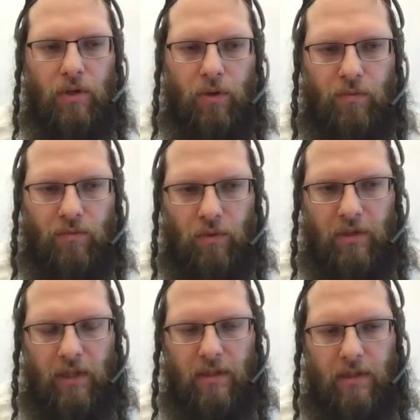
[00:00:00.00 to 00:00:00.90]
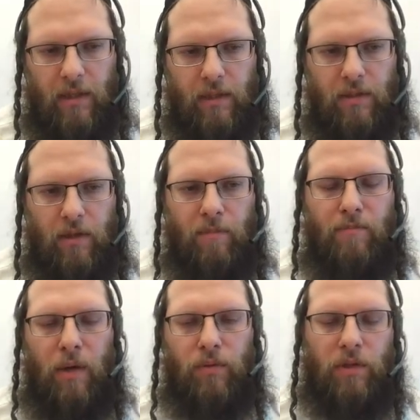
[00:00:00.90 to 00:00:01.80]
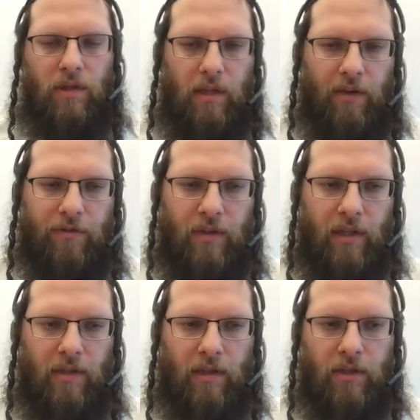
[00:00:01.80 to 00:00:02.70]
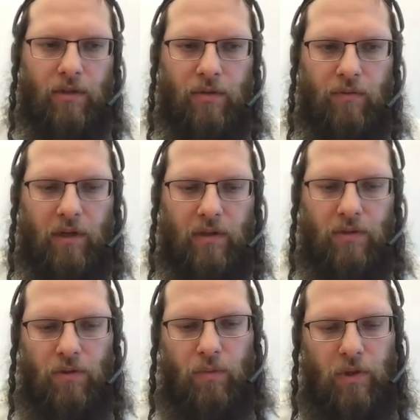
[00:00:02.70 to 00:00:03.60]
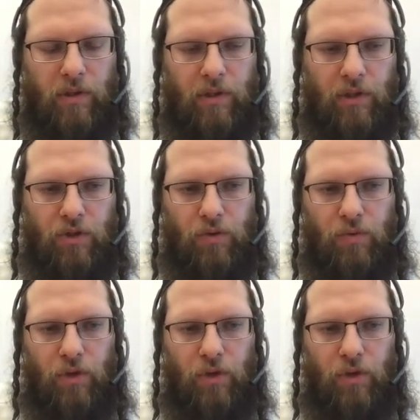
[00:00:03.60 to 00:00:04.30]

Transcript: rotate takes the amount on the left and the data on the right, so we need to